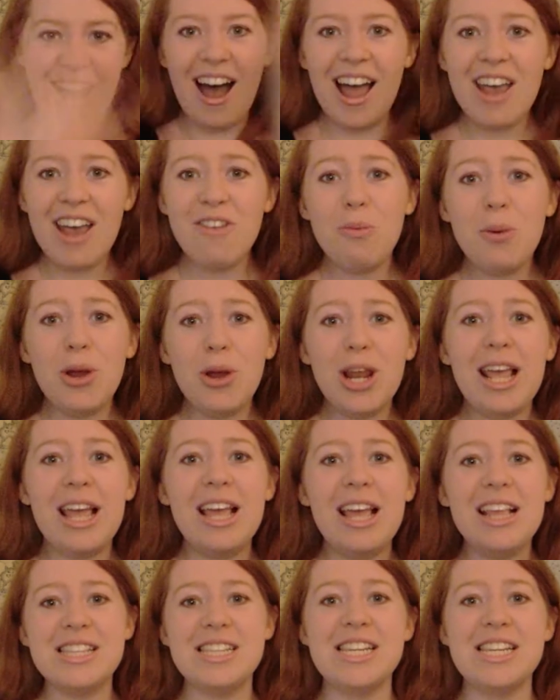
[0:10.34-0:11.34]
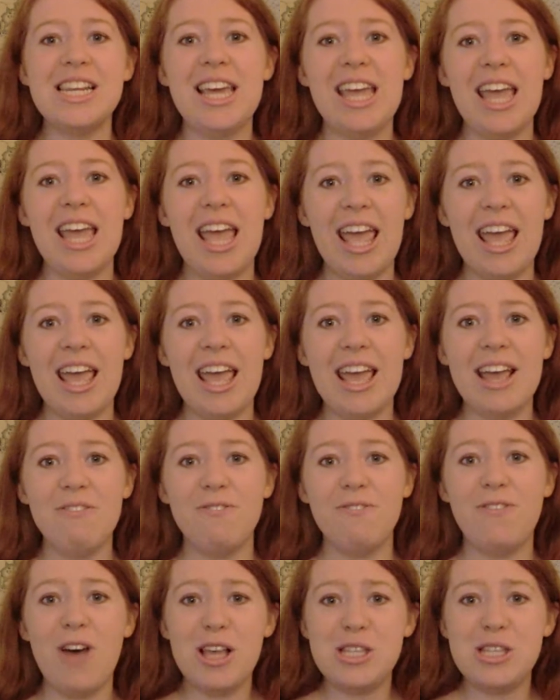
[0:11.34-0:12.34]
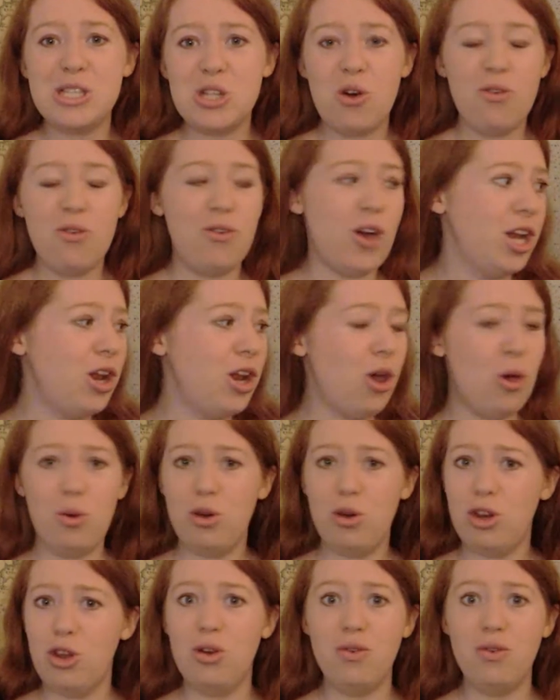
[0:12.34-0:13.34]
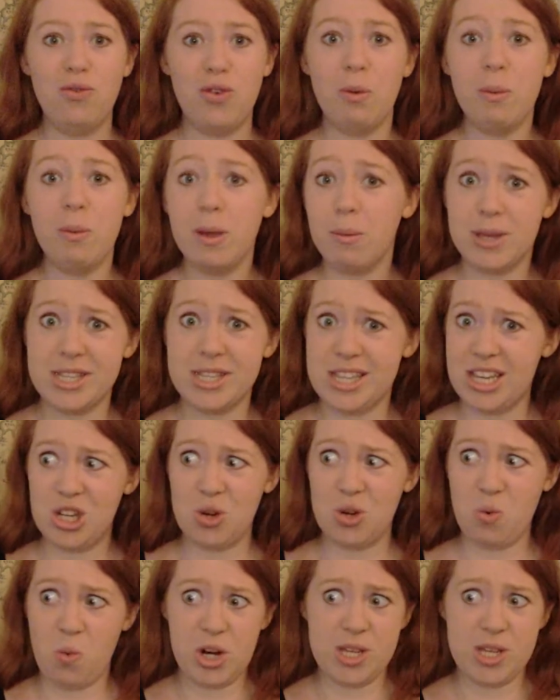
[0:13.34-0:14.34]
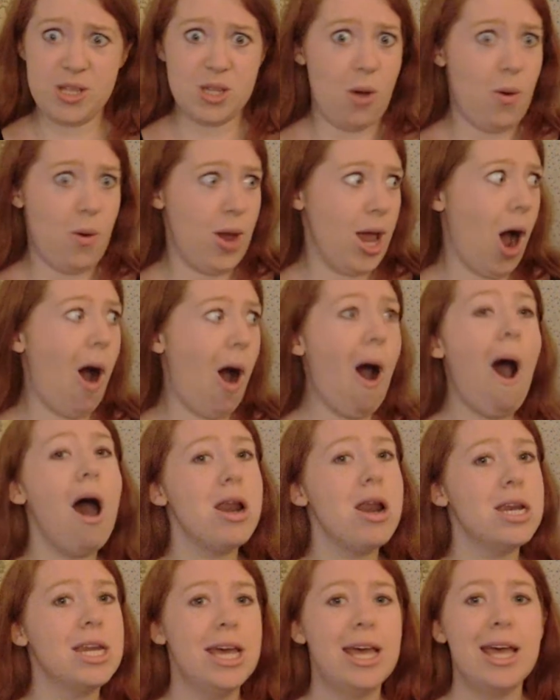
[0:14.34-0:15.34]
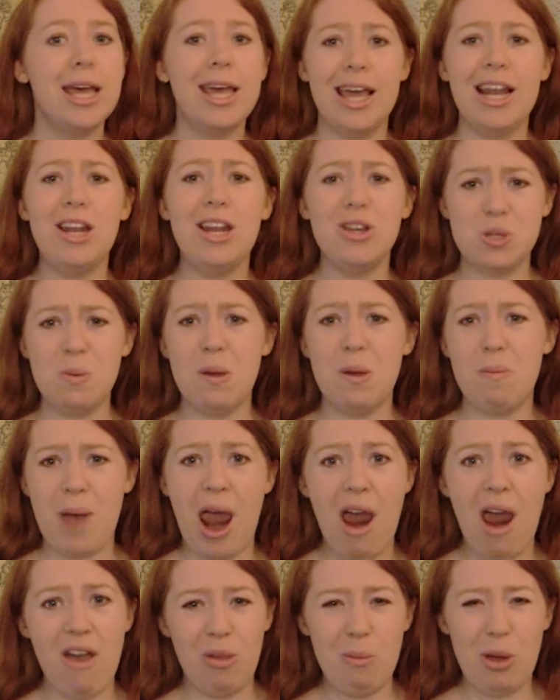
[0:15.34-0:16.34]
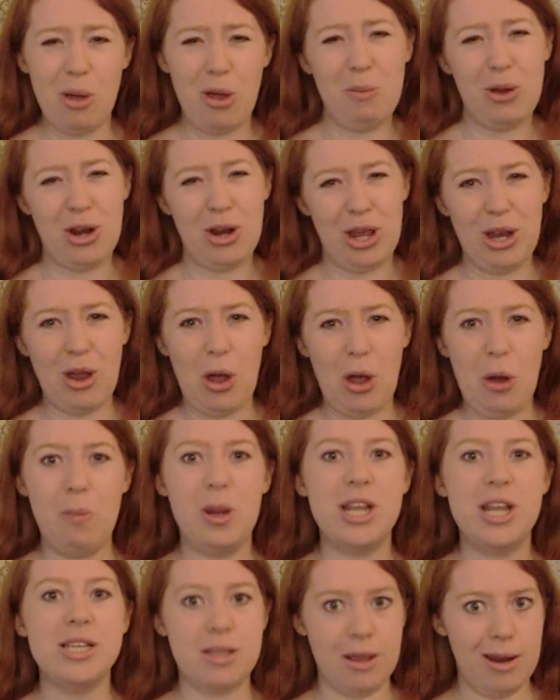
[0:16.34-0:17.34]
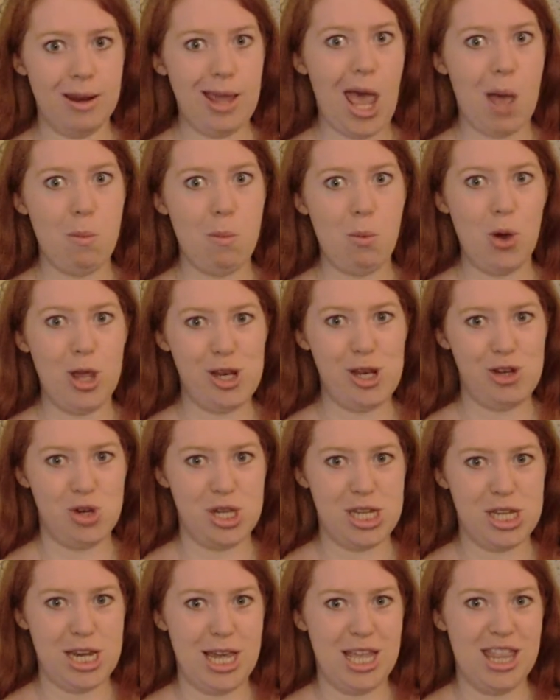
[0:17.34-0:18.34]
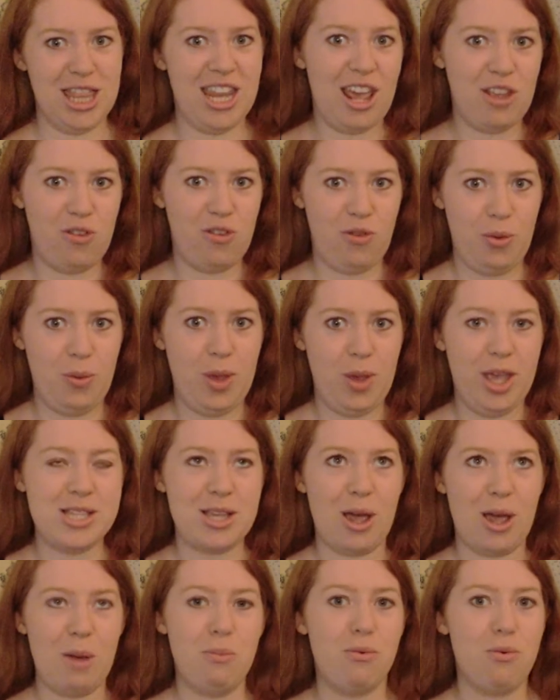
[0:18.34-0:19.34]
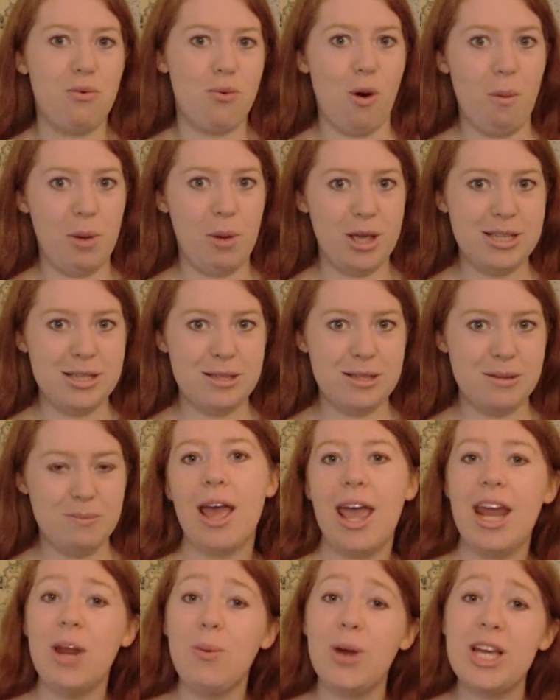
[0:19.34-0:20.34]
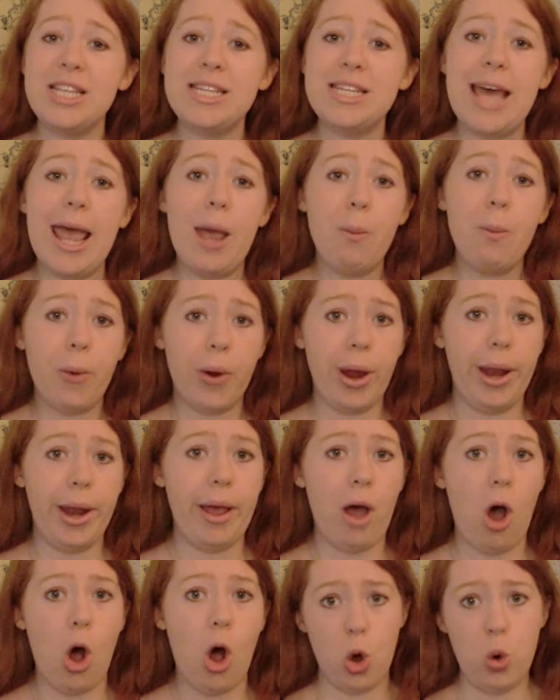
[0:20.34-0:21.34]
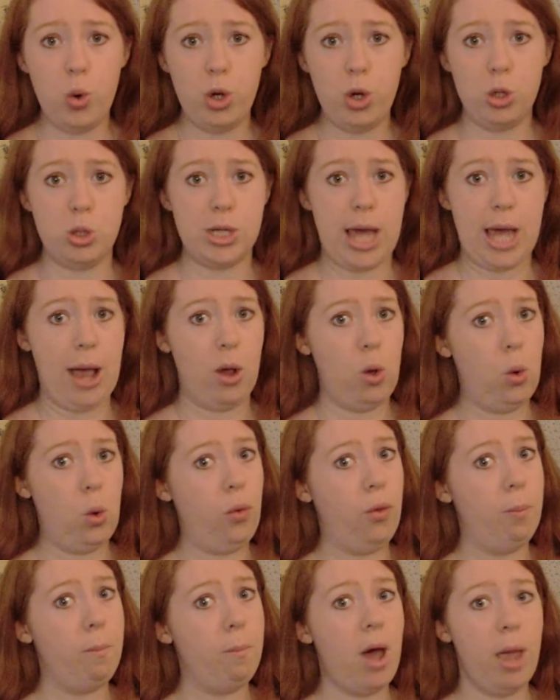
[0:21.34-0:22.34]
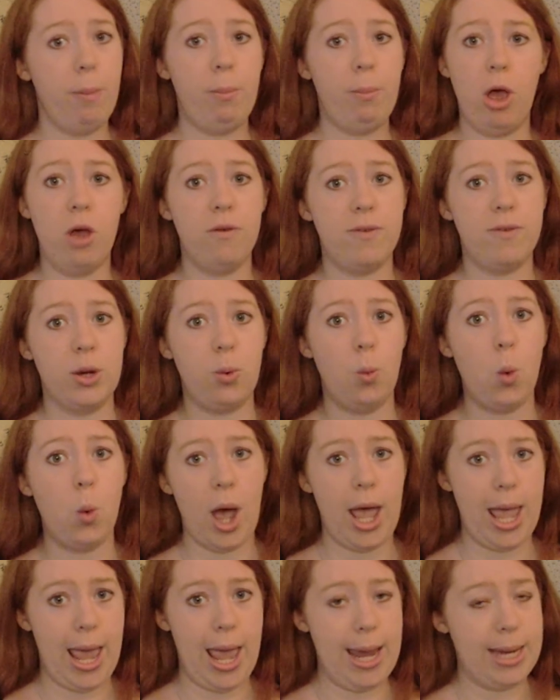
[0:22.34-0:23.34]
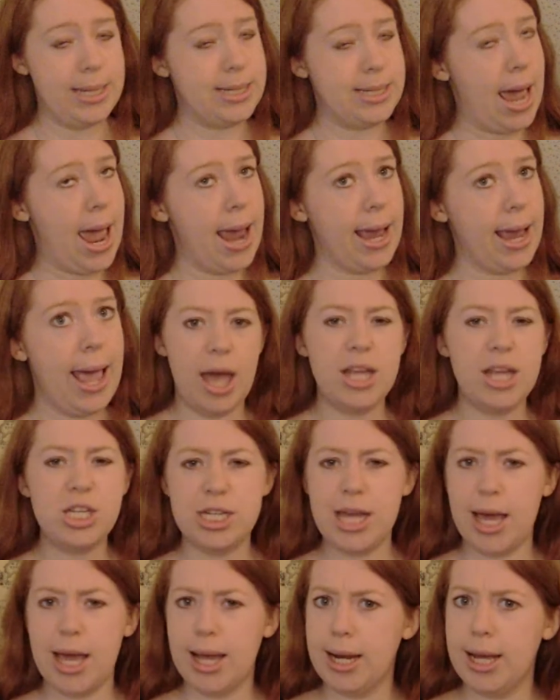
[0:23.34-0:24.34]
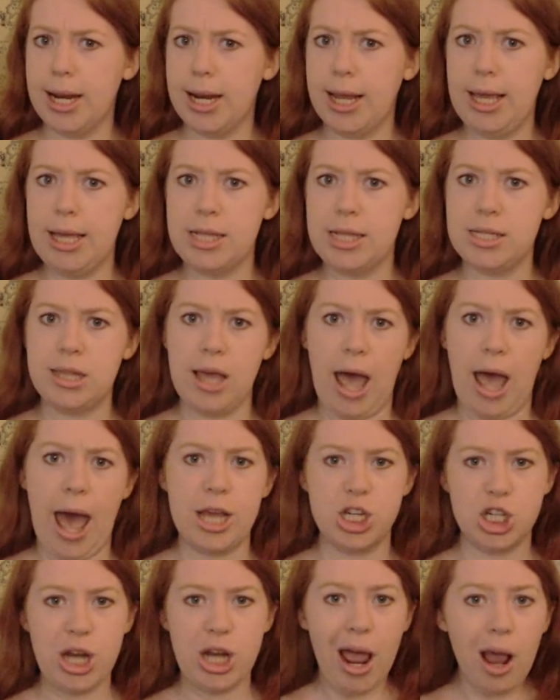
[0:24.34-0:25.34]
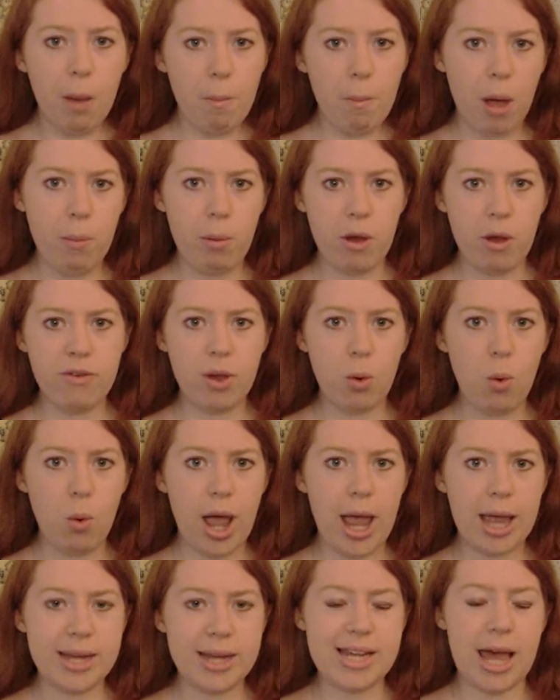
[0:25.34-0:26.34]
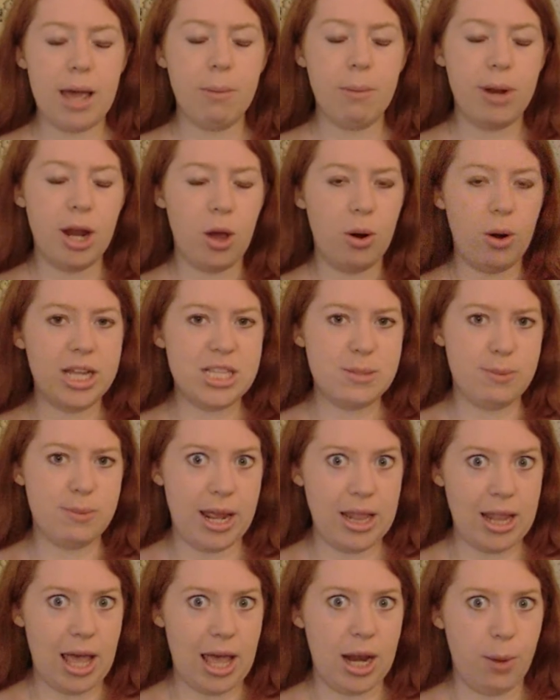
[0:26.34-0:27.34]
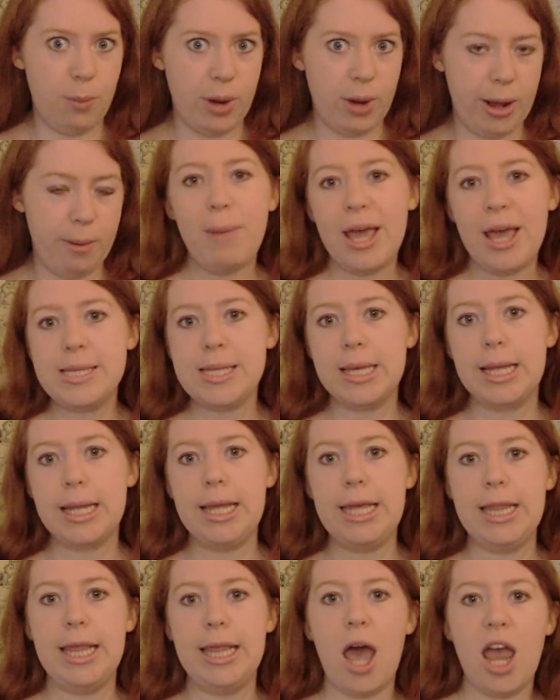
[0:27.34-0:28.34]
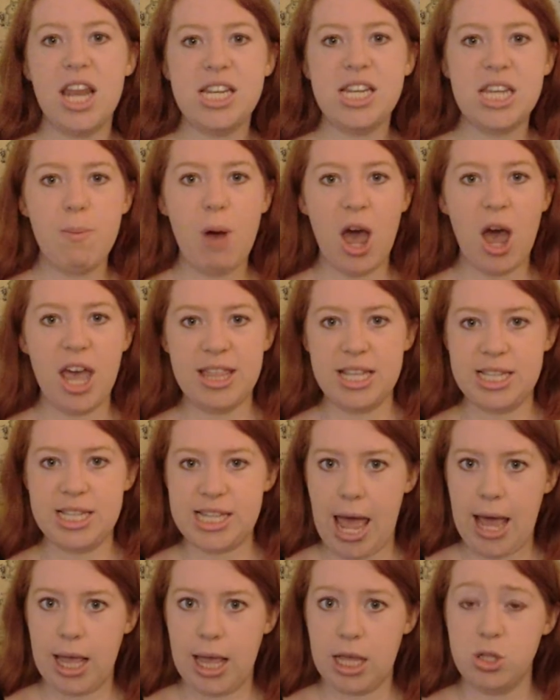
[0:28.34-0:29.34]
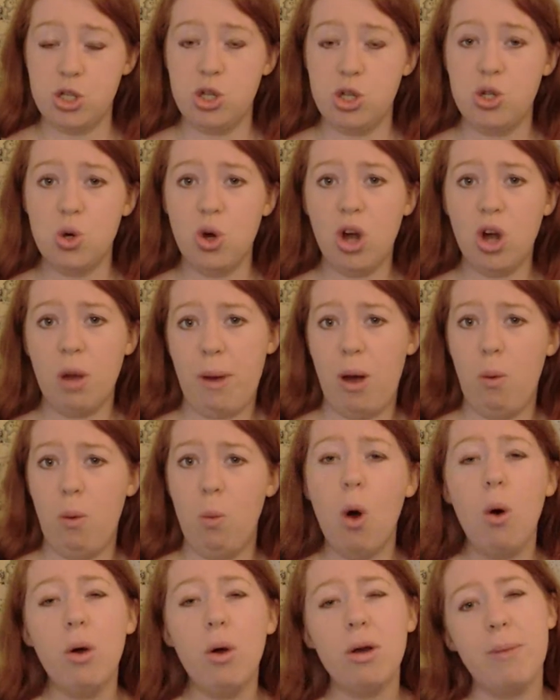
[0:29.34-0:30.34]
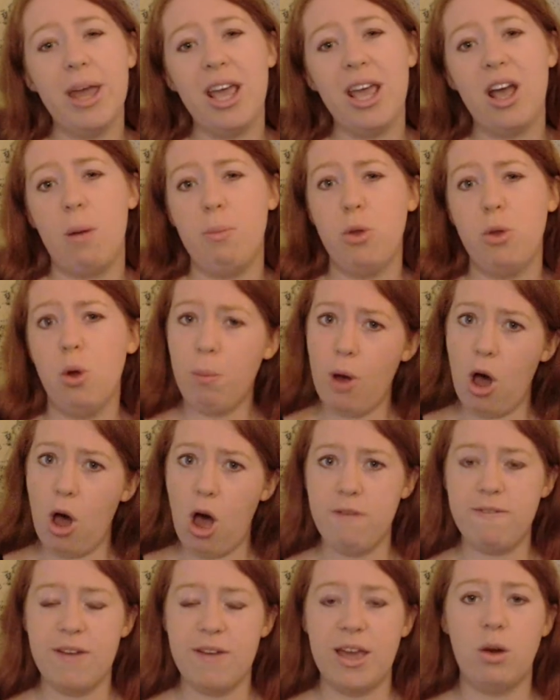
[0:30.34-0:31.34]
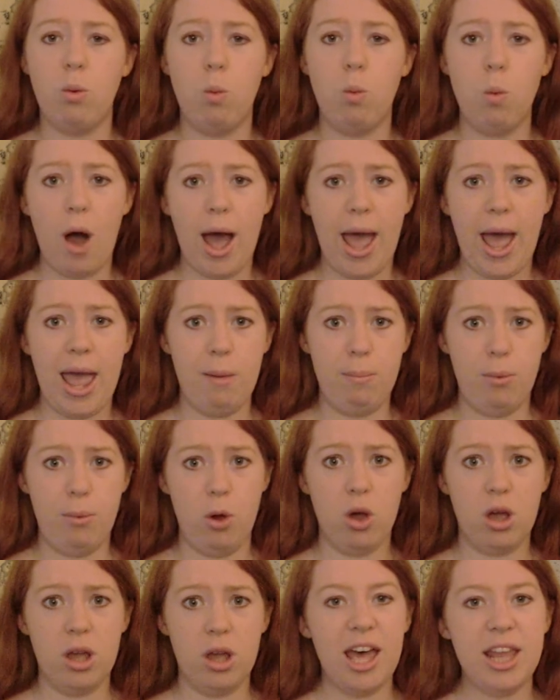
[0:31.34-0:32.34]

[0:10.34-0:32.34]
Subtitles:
Hi everybody, it's Lydia here. First off, I know new filming position, what is going on? It looks a bit bare at the moment, I know, but it's going to get more interesting in the next few weeks, I promise. Anyway, today I'm creating a whole new tag called the My Perfect YA tag. Actually, technically, it's the hashtag My Perfect YA tag, but I'll explain that in a minute. Basically, the idea behind this tag is to talk about what would make up your perfect YA book.